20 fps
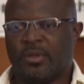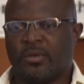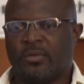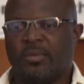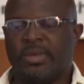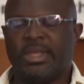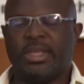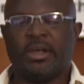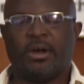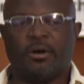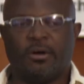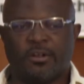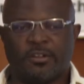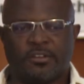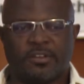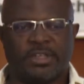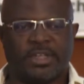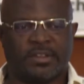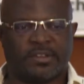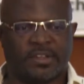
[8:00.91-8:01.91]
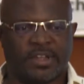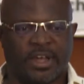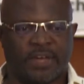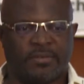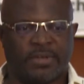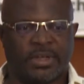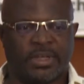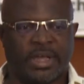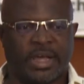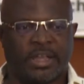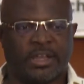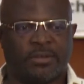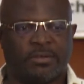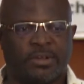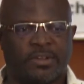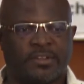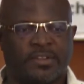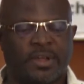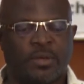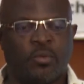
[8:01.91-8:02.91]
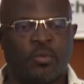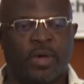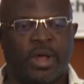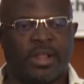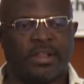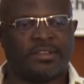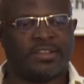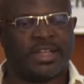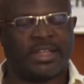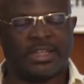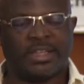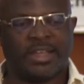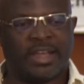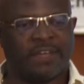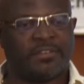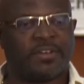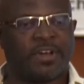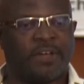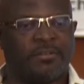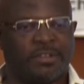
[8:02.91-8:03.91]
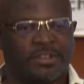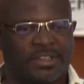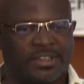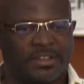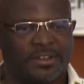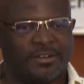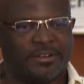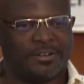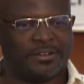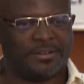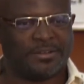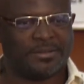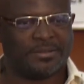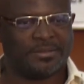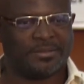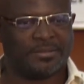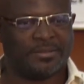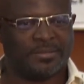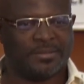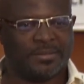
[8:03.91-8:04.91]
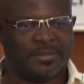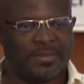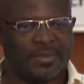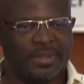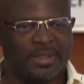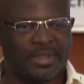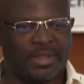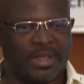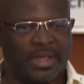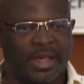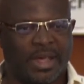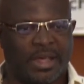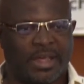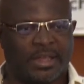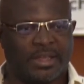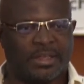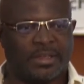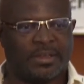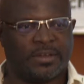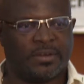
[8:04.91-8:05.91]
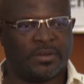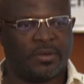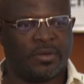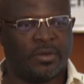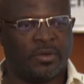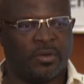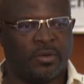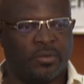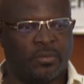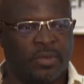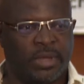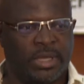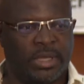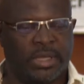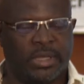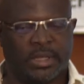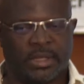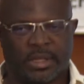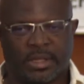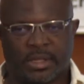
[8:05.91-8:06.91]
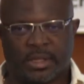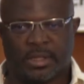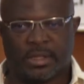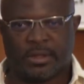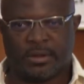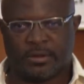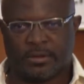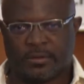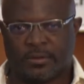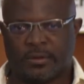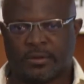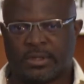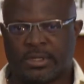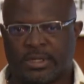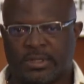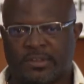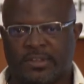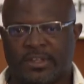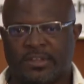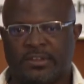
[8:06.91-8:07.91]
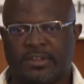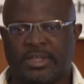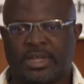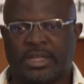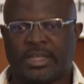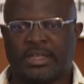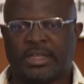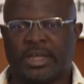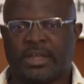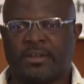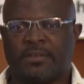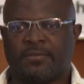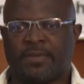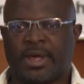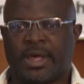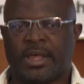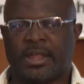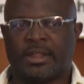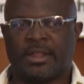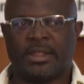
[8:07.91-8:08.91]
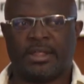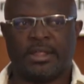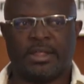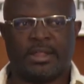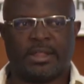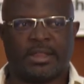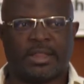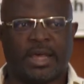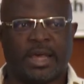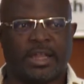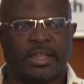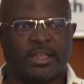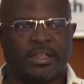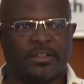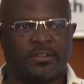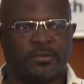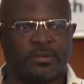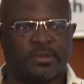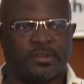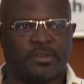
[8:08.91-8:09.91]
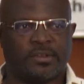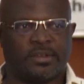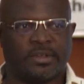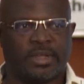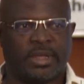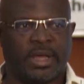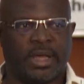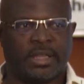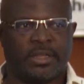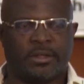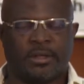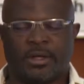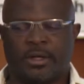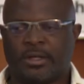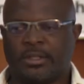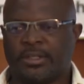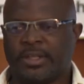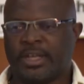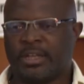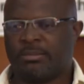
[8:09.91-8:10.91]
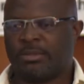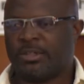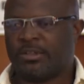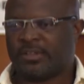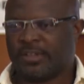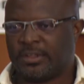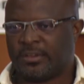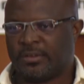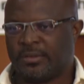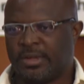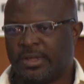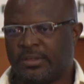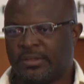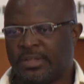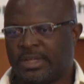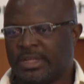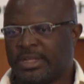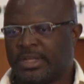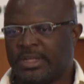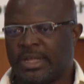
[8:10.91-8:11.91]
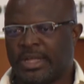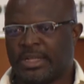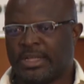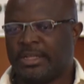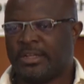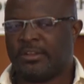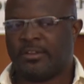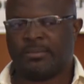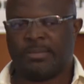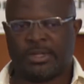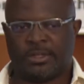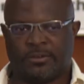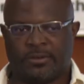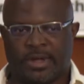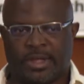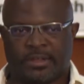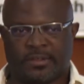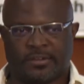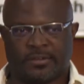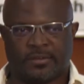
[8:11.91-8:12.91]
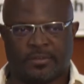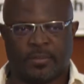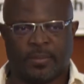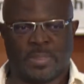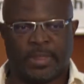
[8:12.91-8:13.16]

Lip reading: We also discovered that there were some wells that didn't have covers at all. And we took a decision that in fact that this was an untenable situation that needed to be addressed.